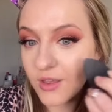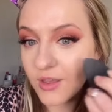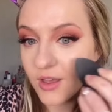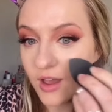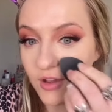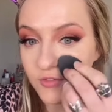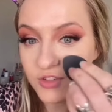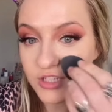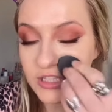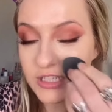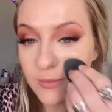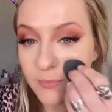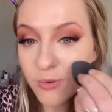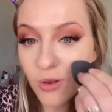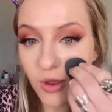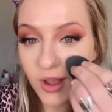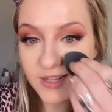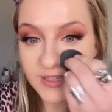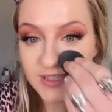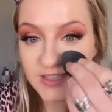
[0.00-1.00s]
I've just
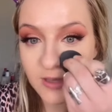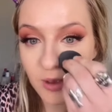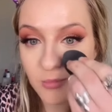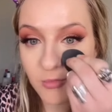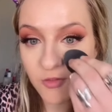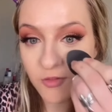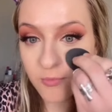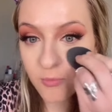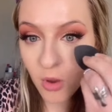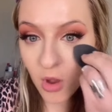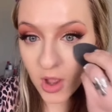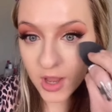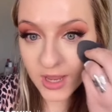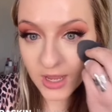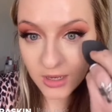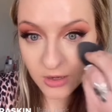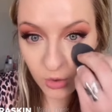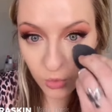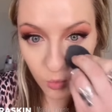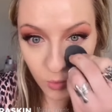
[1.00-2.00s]
applied some of my
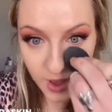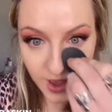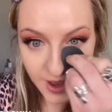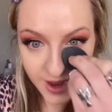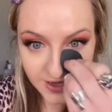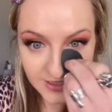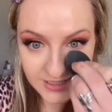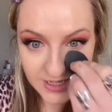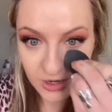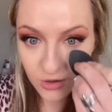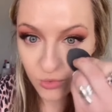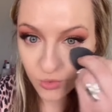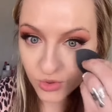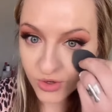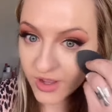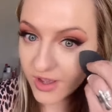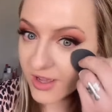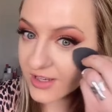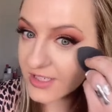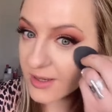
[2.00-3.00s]
Longwear Estee
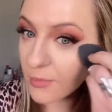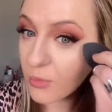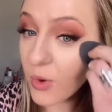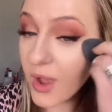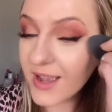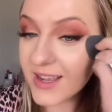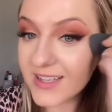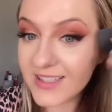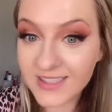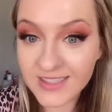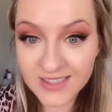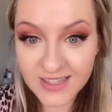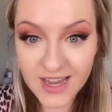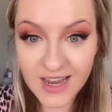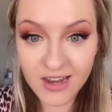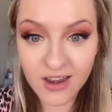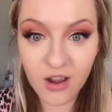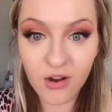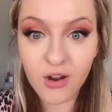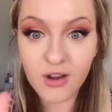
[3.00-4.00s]
Lauder Double Wear
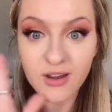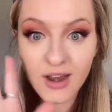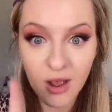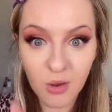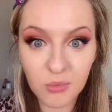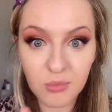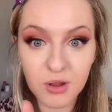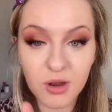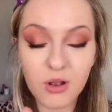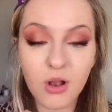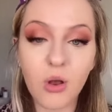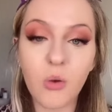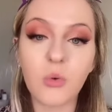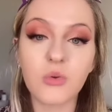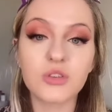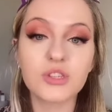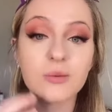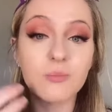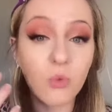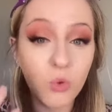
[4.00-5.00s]
Concealer. Now I'm gonna go on
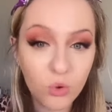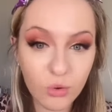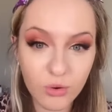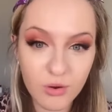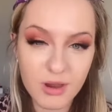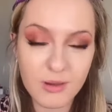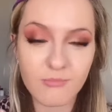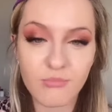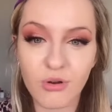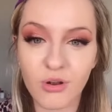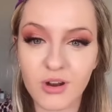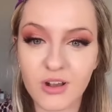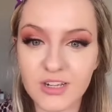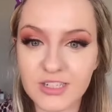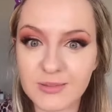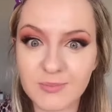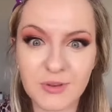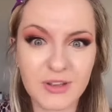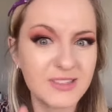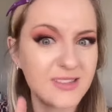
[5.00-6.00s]
to more cream
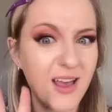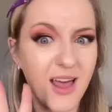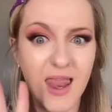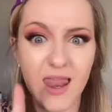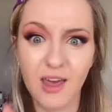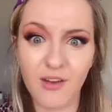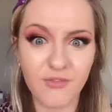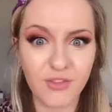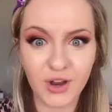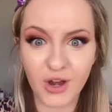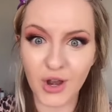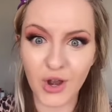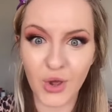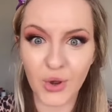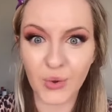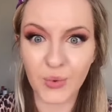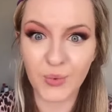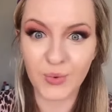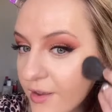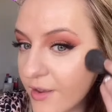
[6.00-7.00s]
products because I love the
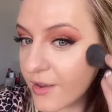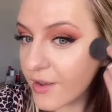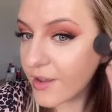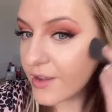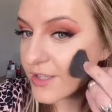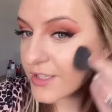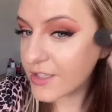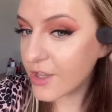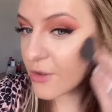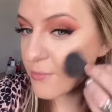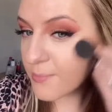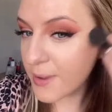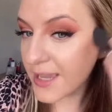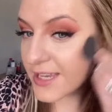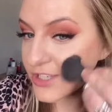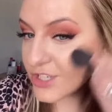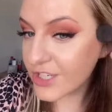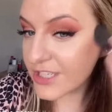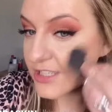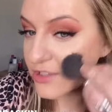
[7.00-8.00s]
glow. So
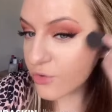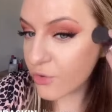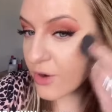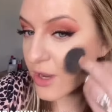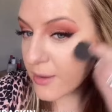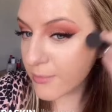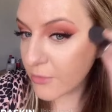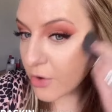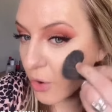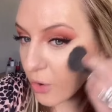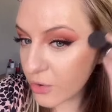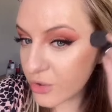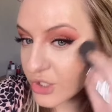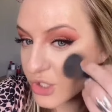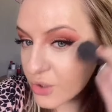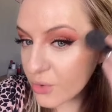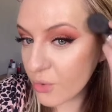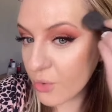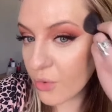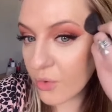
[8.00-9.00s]
Peach's Cream
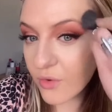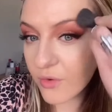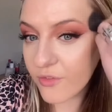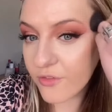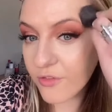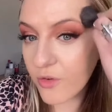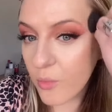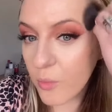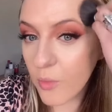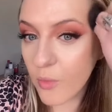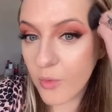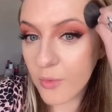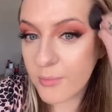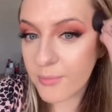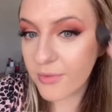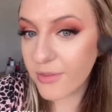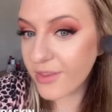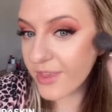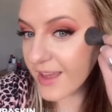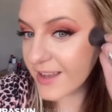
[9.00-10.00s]
Contour for
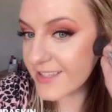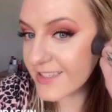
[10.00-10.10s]
warmth and